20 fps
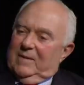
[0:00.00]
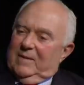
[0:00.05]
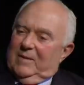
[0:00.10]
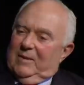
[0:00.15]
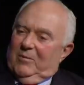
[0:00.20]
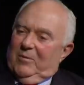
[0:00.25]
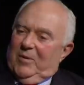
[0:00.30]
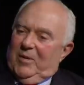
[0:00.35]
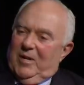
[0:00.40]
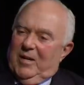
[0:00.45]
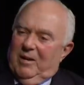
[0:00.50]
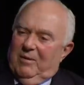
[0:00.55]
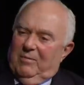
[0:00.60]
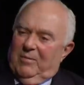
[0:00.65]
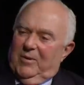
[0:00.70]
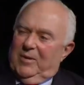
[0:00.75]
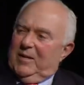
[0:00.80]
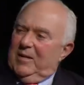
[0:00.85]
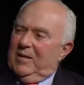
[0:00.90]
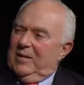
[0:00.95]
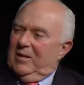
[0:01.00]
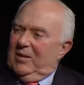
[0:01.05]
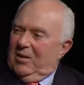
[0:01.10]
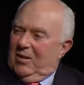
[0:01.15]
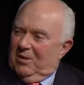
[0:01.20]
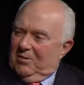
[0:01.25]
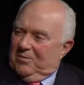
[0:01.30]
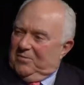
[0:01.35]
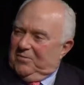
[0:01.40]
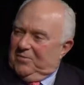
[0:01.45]
that we never did
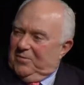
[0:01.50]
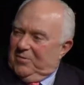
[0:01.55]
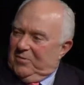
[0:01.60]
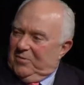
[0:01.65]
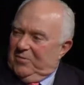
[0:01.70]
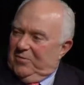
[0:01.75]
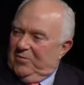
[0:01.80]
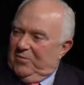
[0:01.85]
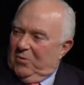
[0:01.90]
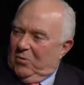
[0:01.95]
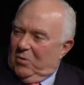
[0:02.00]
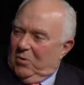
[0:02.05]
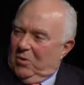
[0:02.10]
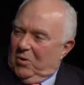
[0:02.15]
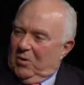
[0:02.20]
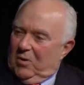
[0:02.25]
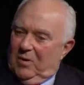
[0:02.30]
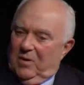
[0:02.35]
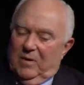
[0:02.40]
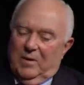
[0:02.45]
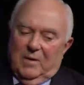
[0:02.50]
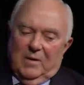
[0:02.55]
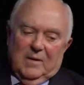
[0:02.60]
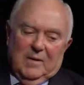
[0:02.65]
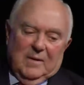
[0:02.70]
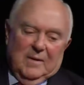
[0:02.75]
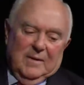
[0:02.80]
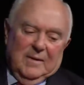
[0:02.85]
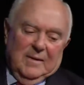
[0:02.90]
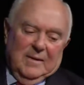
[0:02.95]
enough for
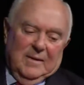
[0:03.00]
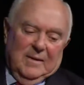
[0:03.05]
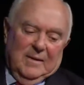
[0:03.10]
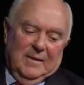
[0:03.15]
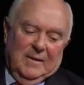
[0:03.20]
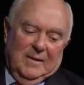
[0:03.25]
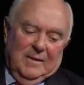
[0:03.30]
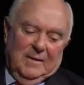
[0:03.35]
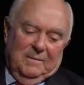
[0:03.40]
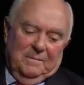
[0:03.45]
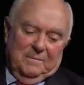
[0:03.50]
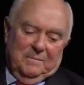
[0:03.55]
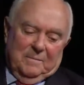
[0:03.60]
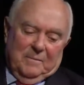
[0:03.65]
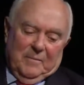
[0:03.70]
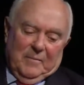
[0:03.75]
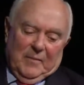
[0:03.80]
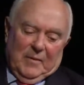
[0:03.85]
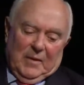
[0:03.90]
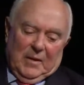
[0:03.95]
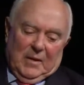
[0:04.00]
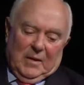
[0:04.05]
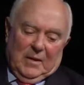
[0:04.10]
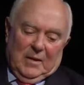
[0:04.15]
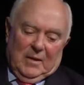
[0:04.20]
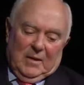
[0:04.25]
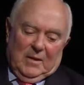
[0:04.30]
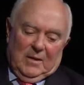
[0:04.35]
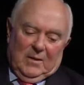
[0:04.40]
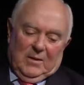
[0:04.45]
uh,
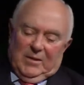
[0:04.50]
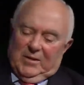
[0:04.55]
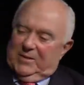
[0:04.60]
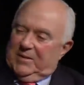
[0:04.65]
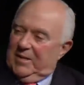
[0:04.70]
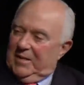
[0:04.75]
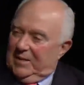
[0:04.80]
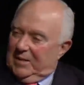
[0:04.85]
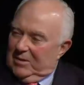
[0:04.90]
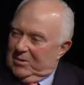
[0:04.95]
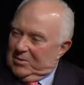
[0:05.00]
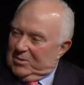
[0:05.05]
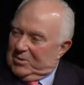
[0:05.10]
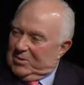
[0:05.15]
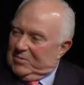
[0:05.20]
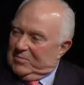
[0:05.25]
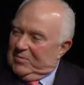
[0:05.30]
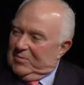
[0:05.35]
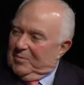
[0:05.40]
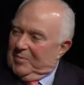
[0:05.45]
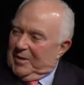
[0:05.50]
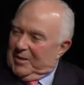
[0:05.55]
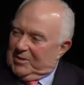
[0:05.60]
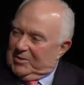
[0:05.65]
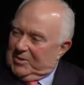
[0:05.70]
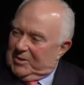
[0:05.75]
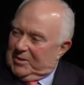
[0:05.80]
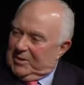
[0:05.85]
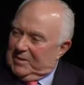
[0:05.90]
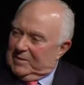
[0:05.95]
Latinos, for
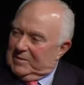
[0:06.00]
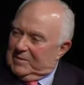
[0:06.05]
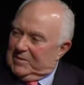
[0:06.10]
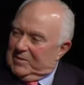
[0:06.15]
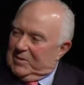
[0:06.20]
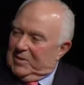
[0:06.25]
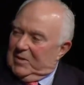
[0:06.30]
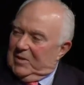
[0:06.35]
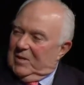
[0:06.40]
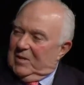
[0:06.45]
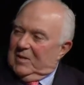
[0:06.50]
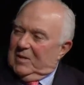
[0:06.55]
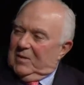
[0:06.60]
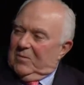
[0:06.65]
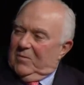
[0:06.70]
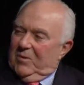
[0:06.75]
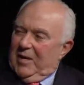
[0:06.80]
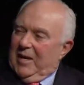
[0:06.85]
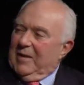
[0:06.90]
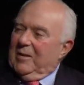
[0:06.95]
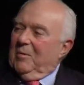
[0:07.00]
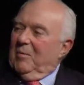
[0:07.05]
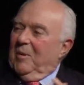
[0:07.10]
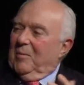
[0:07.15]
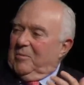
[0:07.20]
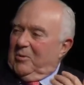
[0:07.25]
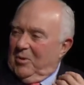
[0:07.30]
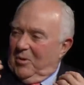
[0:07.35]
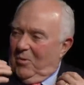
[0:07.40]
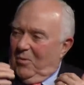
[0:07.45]
Mexicans. We had them
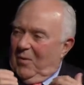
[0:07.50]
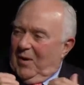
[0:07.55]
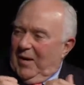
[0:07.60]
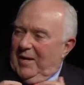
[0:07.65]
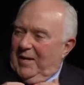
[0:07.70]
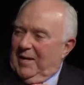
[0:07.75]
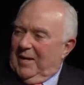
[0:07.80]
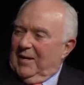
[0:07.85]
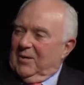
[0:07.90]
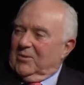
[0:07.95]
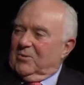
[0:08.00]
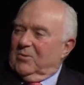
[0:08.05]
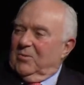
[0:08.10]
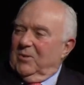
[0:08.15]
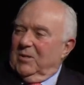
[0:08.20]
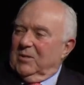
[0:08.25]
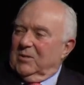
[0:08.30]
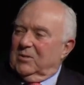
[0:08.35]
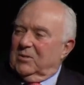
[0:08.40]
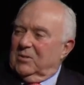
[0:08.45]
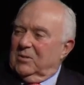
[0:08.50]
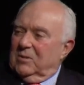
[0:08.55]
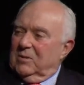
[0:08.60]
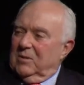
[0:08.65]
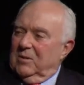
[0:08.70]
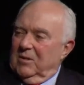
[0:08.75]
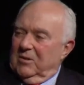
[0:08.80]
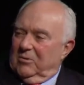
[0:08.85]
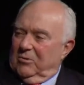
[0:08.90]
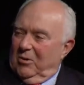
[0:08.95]
up to the White House once,
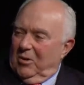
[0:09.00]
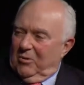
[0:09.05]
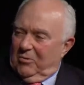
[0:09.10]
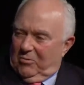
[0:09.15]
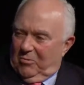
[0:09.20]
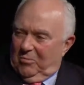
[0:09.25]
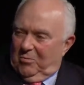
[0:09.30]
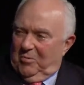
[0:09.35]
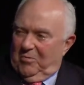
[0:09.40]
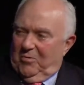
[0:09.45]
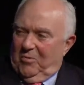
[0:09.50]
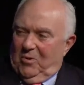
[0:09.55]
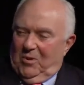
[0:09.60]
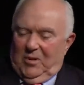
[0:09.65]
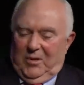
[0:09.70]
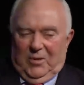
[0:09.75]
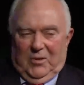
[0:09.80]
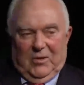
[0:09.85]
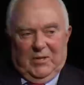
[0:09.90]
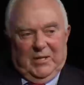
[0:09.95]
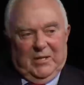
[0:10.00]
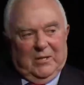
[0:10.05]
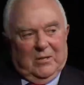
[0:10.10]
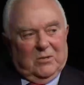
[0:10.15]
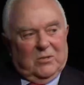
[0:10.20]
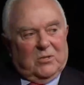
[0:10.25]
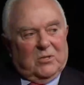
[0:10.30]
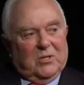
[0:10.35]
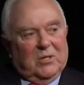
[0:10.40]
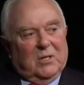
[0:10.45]
a, gr- a group of all their
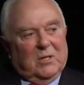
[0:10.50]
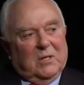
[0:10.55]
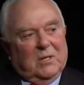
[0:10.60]
leaders.